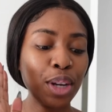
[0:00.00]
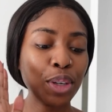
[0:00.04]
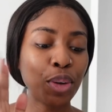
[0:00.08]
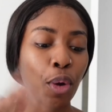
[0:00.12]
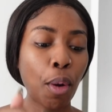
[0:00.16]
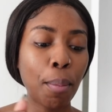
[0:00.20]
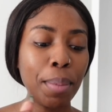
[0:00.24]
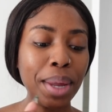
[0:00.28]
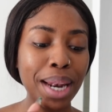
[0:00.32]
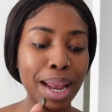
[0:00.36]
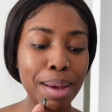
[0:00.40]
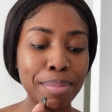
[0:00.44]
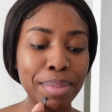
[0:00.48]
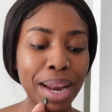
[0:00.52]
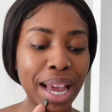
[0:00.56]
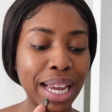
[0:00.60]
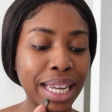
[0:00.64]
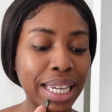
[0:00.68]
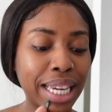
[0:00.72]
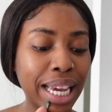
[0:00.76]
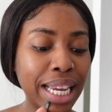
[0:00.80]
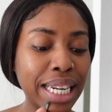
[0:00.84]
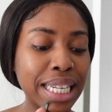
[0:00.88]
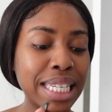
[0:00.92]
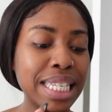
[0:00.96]
Mobile
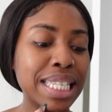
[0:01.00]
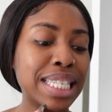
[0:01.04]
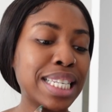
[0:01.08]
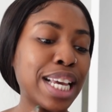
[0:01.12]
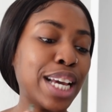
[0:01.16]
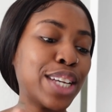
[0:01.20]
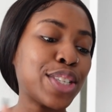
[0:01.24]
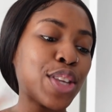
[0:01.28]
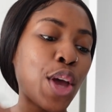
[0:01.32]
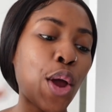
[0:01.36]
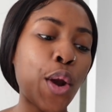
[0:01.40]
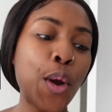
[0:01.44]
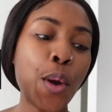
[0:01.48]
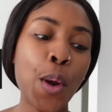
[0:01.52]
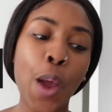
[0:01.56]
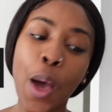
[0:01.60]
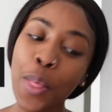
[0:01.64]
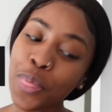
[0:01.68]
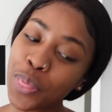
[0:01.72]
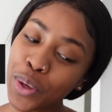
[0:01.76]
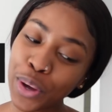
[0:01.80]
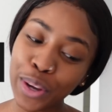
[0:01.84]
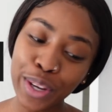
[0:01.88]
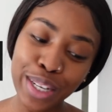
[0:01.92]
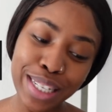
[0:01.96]
Mlangeni says,
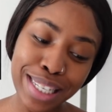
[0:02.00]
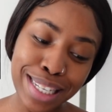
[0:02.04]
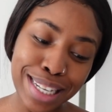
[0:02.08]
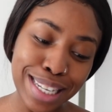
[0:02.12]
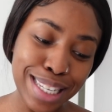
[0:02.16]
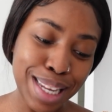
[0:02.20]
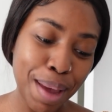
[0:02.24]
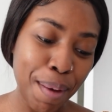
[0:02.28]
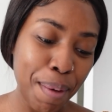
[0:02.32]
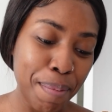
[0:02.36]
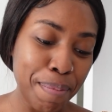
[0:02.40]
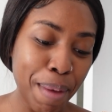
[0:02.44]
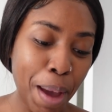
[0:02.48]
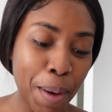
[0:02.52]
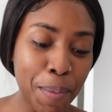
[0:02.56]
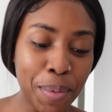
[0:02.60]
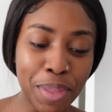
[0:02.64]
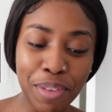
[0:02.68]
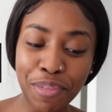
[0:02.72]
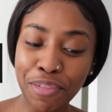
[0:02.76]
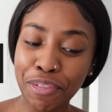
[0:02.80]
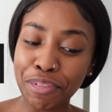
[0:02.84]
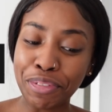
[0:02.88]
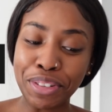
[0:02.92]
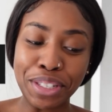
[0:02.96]
not the good sis coming back with
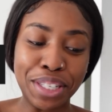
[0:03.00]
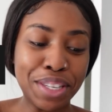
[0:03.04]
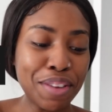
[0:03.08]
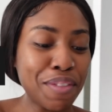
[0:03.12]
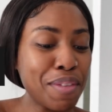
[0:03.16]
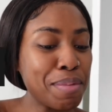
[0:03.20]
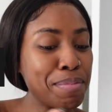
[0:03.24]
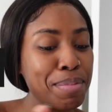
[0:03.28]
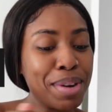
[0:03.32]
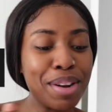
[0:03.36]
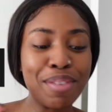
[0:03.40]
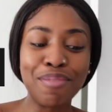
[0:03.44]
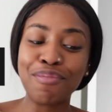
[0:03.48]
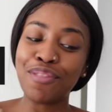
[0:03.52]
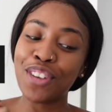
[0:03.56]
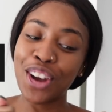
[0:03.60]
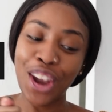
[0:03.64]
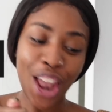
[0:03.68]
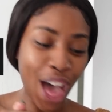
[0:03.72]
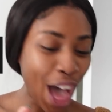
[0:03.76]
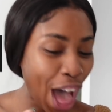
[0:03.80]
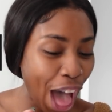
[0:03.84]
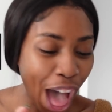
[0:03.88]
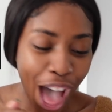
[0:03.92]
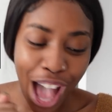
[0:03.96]
a 57 minute
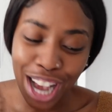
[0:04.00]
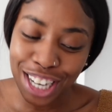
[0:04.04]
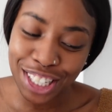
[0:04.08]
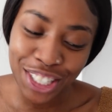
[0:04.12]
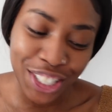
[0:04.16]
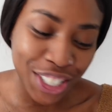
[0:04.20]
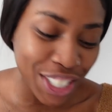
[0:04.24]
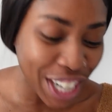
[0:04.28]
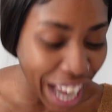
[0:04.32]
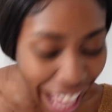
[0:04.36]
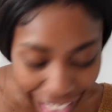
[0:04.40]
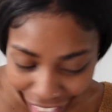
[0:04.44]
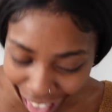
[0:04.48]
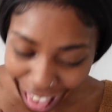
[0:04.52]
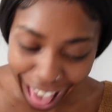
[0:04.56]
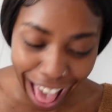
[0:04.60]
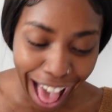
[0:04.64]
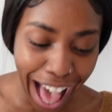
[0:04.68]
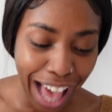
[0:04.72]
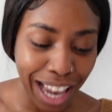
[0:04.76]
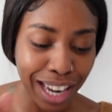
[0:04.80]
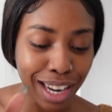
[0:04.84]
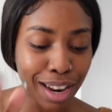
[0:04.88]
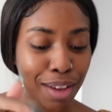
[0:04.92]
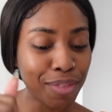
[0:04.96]
vlog.
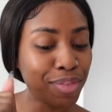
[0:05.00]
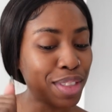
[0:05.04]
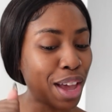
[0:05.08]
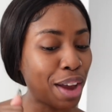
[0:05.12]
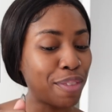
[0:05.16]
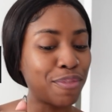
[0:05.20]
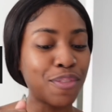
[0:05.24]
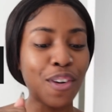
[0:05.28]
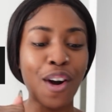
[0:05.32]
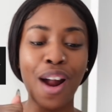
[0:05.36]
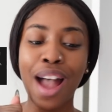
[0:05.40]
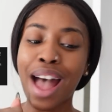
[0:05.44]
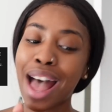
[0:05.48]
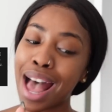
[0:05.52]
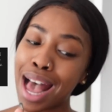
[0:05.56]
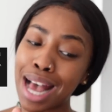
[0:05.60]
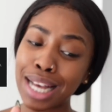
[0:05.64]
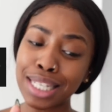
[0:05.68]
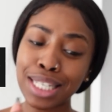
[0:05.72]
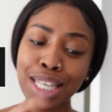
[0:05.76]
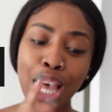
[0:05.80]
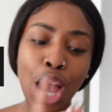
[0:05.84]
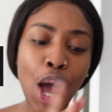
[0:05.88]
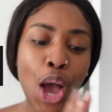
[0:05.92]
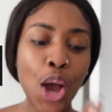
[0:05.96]
Ciao, love that for
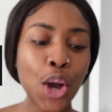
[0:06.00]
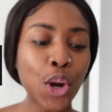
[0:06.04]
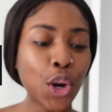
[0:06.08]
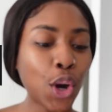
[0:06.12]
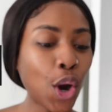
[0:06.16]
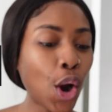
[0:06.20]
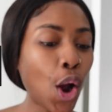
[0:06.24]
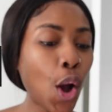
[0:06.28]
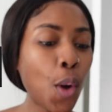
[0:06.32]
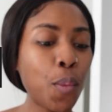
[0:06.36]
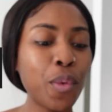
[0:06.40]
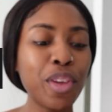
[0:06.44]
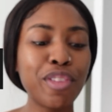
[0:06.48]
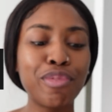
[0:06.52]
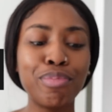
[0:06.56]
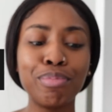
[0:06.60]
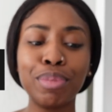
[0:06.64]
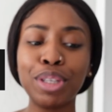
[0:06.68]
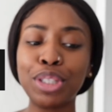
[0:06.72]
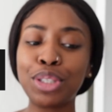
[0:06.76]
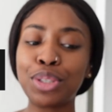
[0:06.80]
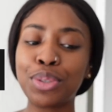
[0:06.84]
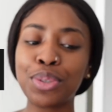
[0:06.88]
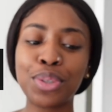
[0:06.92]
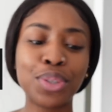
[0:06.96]
us. Girl, we've
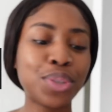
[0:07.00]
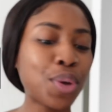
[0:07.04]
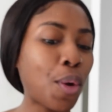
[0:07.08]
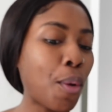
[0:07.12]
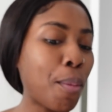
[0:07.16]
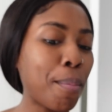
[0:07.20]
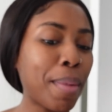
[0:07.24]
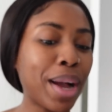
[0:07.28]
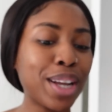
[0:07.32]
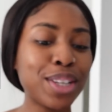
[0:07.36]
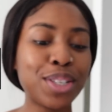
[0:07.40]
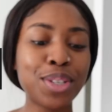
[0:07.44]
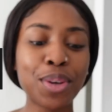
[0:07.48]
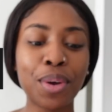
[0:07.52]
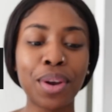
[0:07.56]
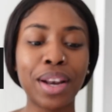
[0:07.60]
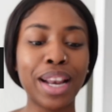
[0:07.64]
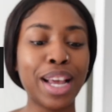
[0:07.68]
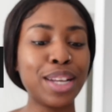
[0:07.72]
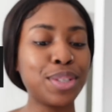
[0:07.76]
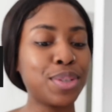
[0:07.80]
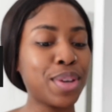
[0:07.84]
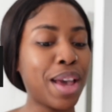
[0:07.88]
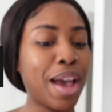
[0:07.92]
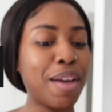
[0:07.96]
missed you so much. So
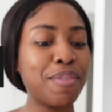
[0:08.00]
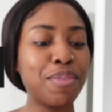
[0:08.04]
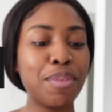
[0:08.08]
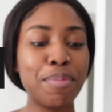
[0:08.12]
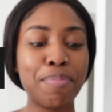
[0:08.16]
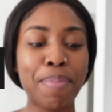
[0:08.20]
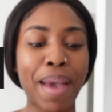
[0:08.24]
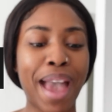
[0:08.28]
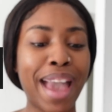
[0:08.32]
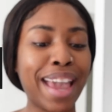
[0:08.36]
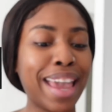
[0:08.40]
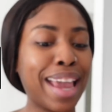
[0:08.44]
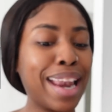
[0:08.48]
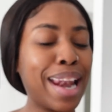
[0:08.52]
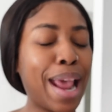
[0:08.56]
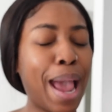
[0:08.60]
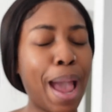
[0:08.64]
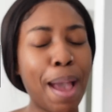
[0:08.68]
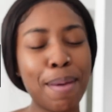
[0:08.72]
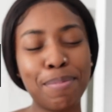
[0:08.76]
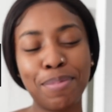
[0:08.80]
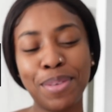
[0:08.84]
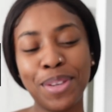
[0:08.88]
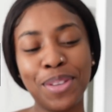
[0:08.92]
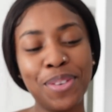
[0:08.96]
glad to have you back and
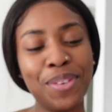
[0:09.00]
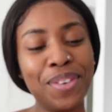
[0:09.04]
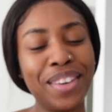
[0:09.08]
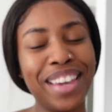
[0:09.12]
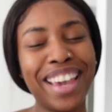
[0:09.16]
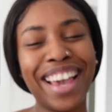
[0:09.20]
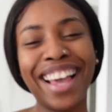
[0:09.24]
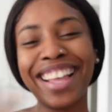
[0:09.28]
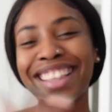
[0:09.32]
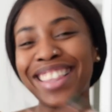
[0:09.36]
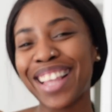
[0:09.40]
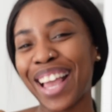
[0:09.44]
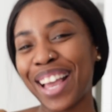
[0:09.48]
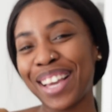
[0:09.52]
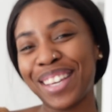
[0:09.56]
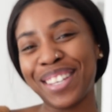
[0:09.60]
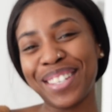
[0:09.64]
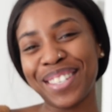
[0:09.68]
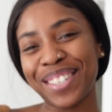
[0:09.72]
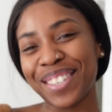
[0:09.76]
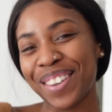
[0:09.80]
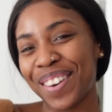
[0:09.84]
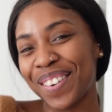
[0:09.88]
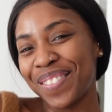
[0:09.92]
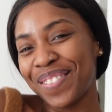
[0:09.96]
happy new year. Thank you
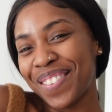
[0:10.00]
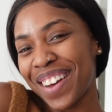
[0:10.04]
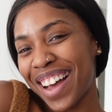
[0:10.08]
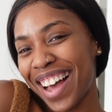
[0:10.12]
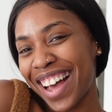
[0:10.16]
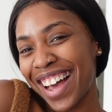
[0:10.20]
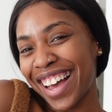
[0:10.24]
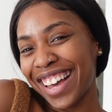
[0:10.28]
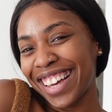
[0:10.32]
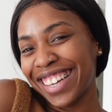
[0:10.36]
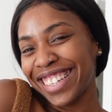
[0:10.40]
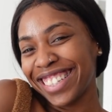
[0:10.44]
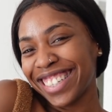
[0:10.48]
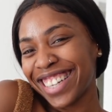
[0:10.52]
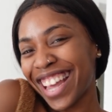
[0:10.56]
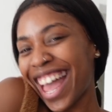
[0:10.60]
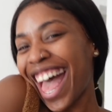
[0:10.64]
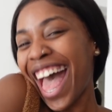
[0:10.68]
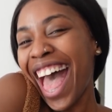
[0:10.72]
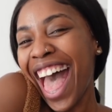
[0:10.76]
so much.